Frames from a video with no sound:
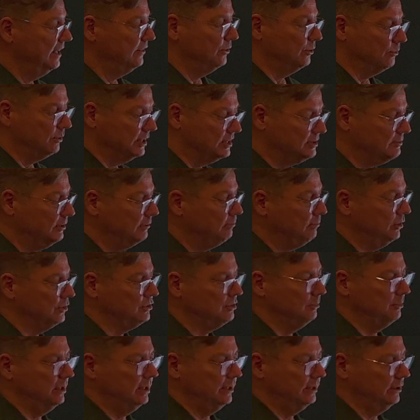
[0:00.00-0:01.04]
There is a
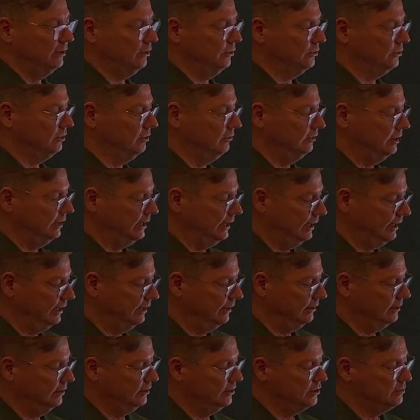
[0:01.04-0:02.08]
possibility also
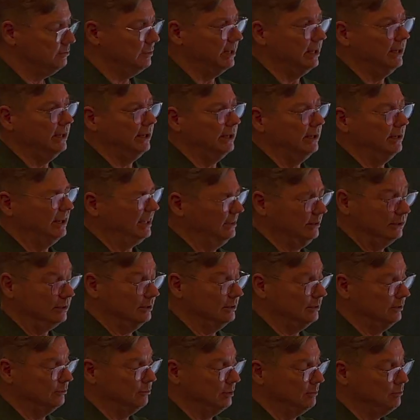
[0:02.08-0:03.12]
in the display, in
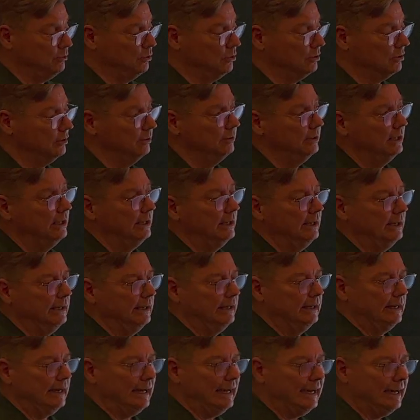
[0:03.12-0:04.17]
the report,
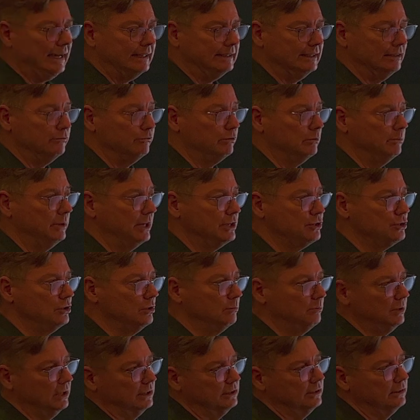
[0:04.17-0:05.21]
add information
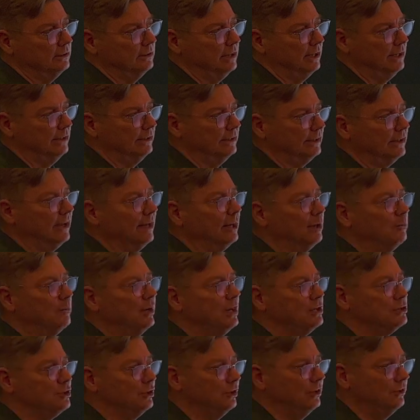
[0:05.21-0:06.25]
about
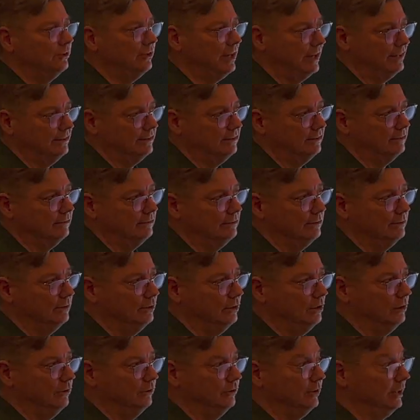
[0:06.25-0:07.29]
calibration date
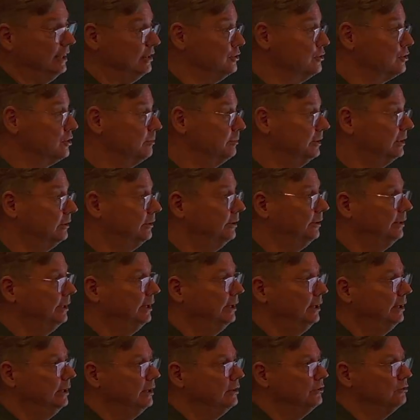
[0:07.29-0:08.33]
of the instrument.
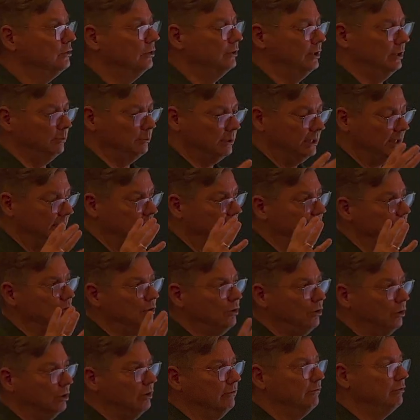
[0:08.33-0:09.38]
Mm -hmm. So they can have
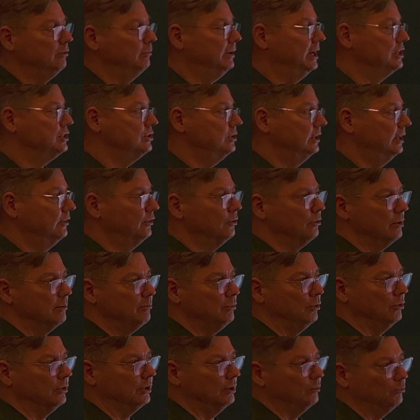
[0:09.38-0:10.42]
all information in the
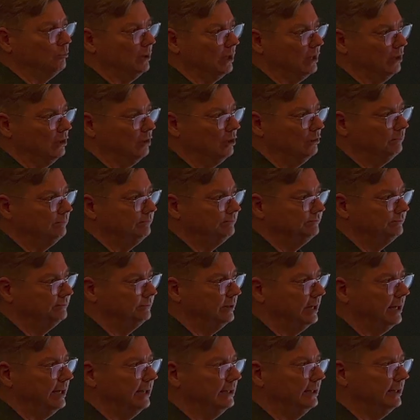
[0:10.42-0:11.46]
report in one go.
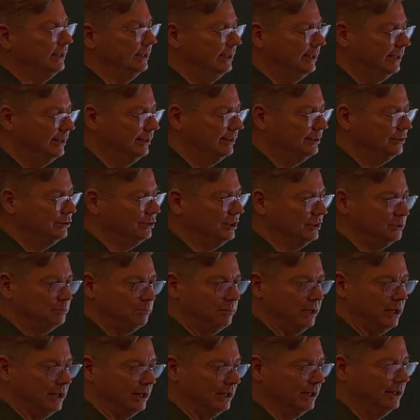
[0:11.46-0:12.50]
And just
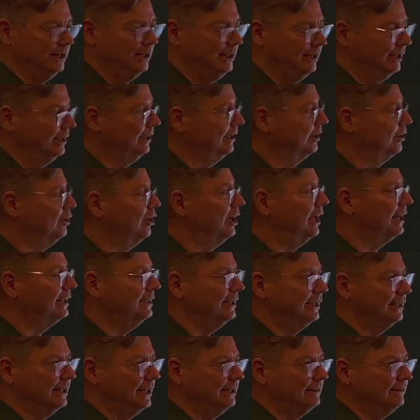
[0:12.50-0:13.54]
by
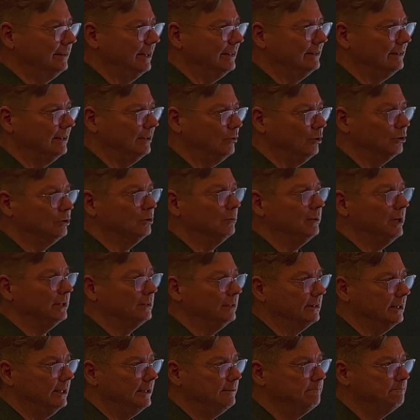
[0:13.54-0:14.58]
collecting that data
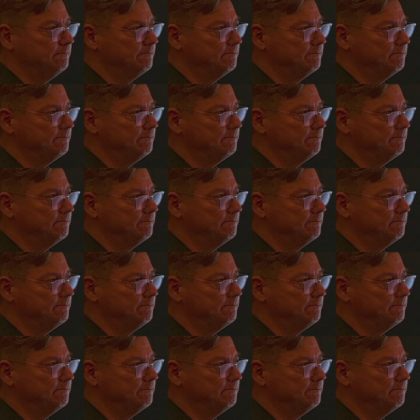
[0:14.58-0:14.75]
automatically.